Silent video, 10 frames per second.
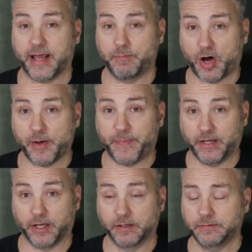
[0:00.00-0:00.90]
In my
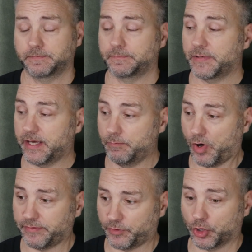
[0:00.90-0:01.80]
opinion, in
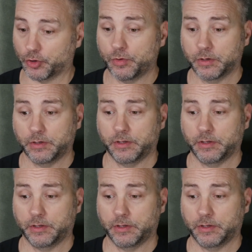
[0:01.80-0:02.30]
my view,